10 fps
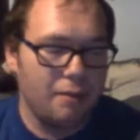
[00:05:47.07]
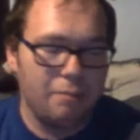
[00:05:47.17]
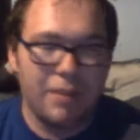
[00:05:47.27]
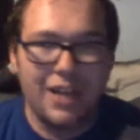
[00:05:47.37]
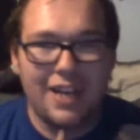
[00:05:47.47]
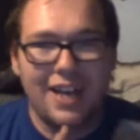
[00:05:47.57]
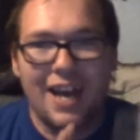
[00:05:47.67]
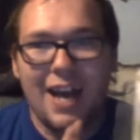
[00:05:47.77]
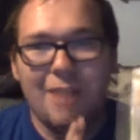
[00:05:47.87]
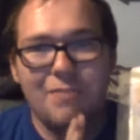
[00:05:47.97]
but
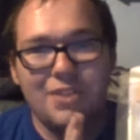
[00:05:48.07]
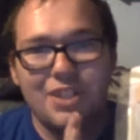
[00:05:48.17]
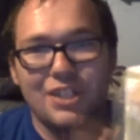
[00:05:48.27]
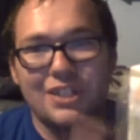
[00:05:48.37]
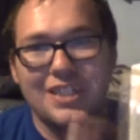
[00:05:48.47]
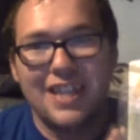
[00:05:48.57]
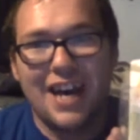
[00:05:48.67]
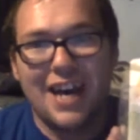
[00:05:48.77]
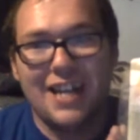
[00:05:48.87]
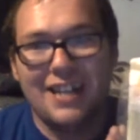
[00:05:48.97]
I'm just
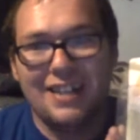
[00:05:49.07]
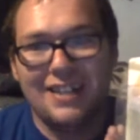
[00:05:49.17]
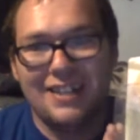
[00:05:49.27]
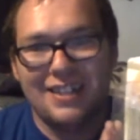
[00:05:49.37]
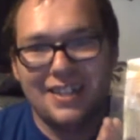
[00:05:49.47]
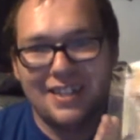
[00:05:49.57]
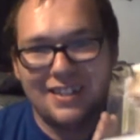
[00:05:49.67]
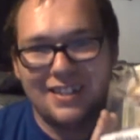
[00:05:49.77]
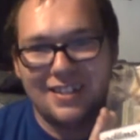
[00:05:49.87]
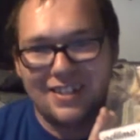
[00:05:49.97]
not
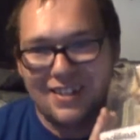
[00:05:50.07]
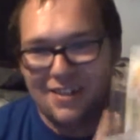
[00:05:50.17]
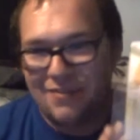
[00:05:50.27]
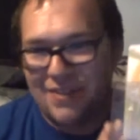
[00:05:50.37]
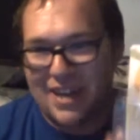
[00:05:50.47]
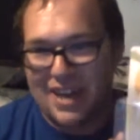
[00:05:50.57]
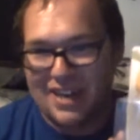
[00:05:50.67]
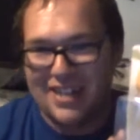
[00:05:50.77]
a fan.